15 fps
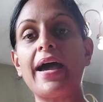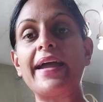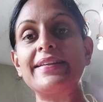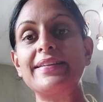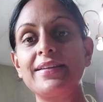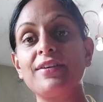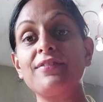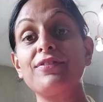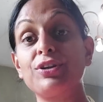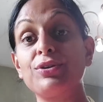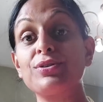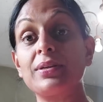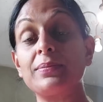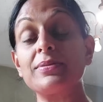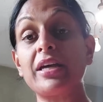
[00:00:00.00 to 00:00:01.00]
I did a
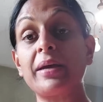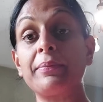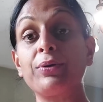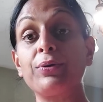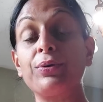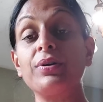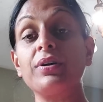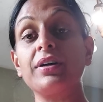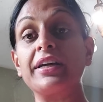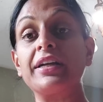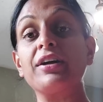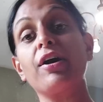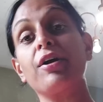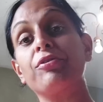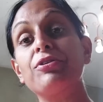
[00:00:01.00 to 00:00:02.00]
video some time ago
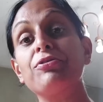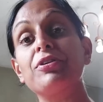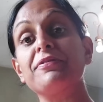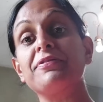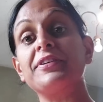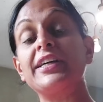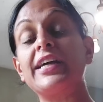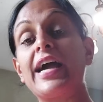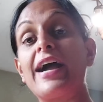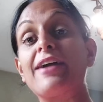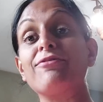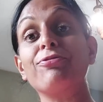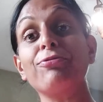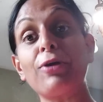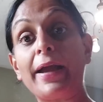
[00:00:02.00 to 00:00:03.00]
cooking curry green fig
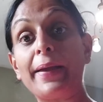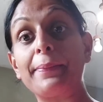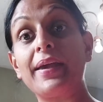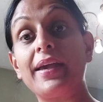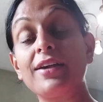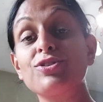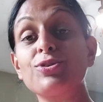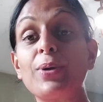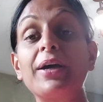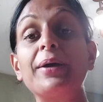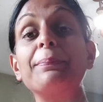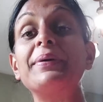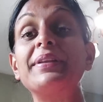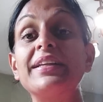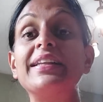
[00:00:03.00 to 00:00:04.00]
and fry bake so I
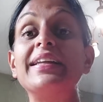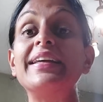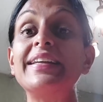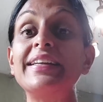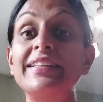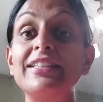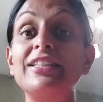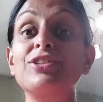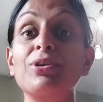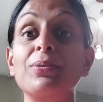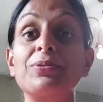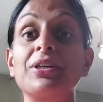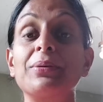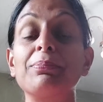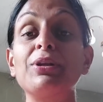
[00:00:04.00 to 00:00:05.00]
could put the link in the
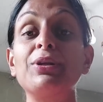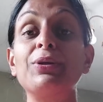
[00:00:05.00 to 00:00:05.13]
description